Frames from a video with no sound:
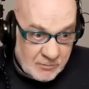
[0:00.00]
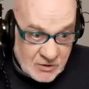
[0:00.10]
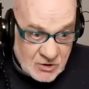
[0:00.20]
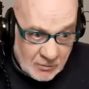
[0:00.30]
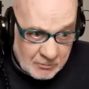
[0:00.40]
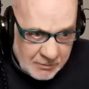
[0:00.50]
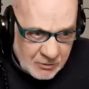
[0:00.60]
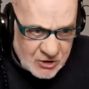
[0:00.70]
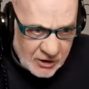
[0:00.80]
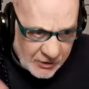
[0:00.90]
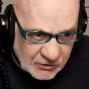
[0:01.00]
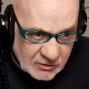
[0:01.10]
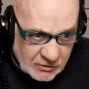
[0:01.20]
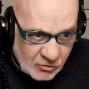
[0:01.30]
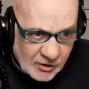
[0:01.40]
Some people started
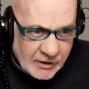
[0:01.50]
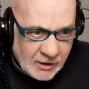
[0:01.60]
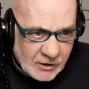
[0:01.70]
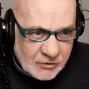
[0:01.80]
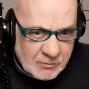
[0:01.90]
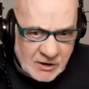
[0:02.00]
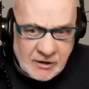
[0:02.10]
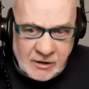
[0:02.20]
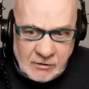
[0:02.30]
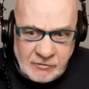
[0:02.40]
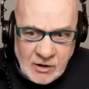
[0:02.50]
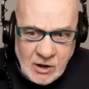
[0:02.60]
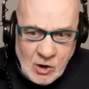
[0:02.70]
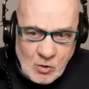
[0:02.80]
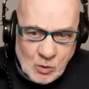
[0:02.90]
crying out the beginning of
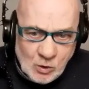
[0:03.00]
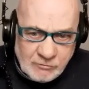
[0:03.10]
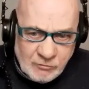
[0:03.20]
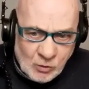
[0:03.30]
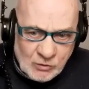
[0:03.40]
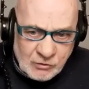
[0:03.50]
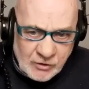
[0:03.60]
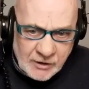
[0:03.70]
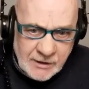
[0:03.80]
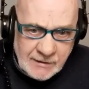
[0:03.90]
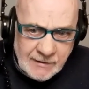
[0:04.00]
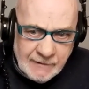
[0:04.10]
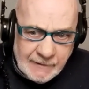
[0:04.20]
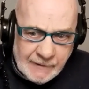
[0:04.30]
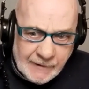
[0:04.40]
World War III.
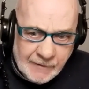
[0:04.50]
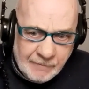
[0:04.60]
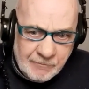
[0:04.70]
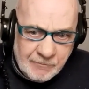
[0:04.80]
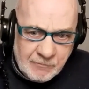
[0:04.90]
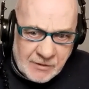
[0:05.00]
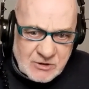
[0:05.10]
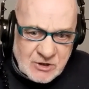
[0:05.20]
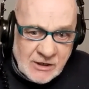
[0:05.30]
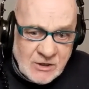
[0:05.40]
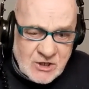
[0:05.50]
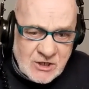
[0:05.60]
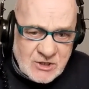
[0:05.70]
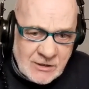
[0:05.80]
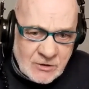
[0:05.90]
But
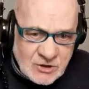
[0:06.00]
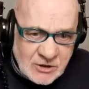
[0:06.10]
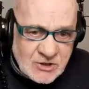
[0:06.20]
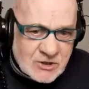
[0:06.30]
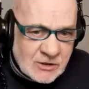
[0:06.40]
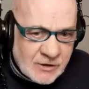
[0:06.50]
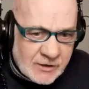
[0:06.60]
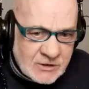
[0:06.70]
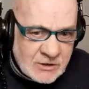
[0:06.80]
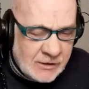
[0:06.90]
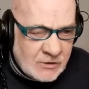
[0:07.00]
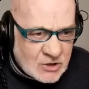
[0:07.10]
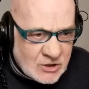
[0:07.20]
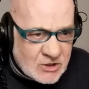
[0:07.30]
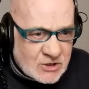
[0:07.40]
Zelensky's
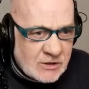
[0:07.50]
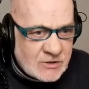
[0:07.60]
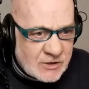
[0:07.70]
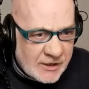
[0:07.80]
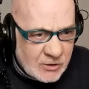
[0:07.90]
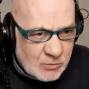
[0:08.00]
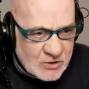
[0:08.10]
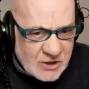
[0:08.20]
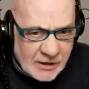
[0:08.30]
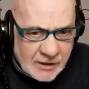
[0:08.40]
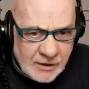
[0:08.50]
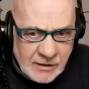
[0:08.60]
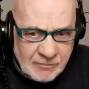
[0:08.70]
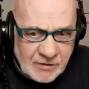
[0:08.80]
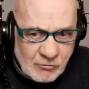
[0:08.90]
insistence that it was a
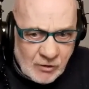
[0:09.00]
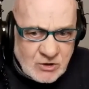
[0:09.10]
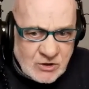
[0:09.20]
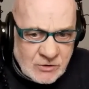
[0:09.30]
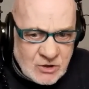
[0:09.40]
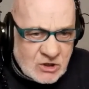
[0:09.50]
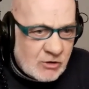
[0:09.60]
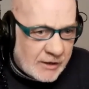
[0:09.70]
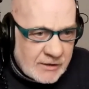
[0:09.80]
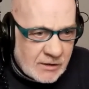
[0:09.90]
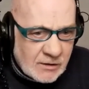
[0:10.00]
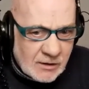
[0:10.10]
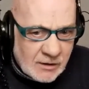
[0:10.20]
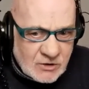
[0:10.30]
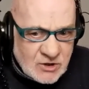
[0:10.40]
Russian strike,
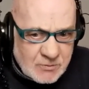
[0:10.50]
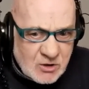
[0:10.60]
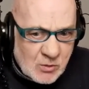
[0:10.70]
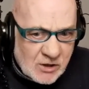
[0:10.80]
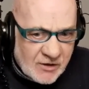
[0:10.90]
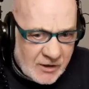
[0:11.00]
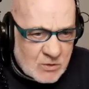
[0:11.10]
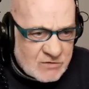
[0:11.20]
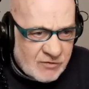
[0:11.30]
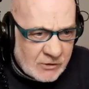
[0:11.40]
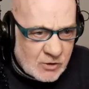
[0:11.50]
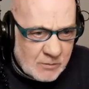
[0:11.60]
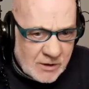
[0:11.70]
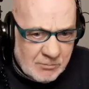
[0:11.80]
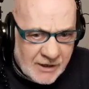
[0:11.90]
and subsequently that was found to
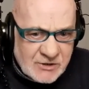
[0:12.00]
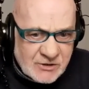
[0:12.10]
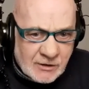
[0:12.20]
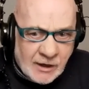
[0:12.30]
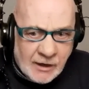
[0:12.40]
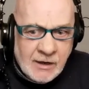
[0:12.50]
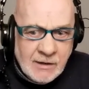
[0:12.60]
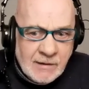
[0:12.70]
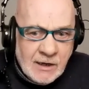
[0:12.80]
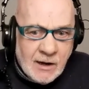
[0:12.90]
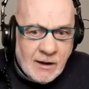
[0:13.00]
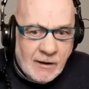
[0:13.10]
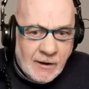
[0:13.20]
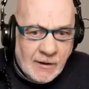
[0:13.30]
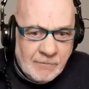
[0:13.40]
be a blatant lie,
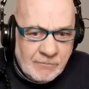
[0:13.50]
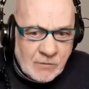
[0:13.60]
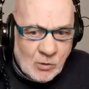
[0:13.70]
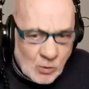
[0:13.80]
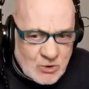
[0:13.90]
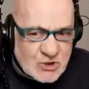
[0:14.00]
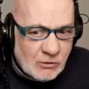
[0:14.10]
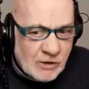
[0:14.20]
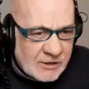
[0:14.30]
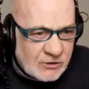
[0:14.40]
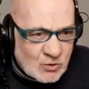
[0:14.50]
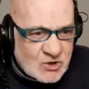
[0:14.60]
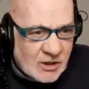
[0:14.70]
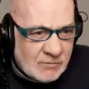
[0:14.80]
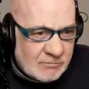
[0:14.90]
also led to
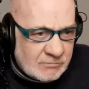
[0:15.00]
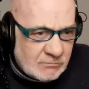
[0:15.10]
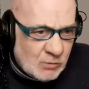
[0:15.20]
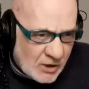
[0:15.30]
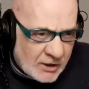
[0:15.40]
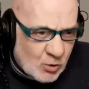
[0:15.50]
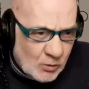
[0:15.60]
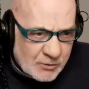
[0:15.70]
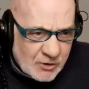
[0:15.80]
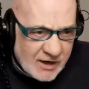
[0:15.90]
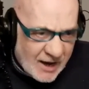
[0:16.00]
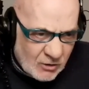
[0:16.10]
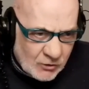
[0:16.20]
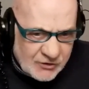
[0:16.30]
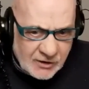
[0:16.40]
some what I call pretty
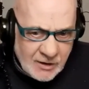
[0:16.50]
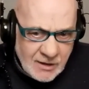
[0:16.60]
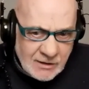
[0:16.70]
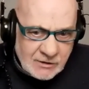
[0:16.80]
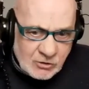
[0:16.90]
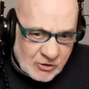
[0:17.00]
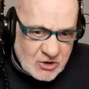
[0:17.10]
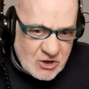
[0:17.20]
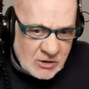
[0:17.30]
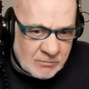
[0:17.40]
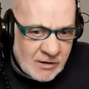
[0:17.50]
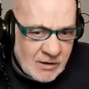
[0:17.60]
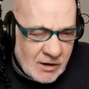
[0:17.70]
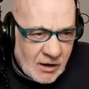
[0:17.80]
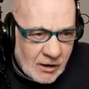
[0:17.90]
healthy criticism
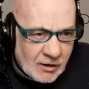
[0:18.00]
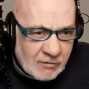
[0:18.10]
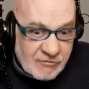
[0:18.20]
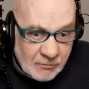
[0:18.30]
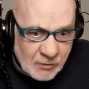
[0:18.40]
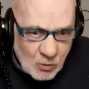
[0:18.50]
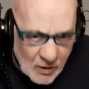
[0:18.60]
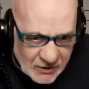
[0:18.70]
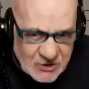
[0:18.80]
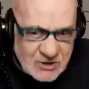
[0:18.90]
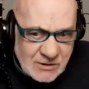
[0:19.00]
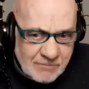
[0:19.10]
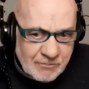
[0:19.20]
from the West.